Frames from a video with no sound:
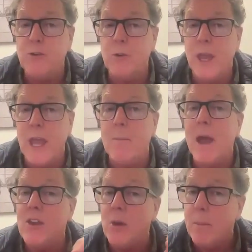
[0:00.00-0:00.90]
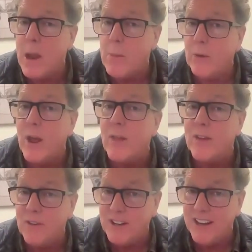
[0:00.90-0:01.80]
you came, and you may regret
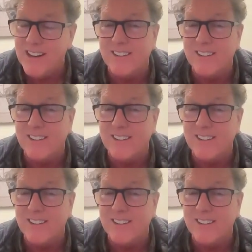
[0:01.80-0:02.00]
if you didn't.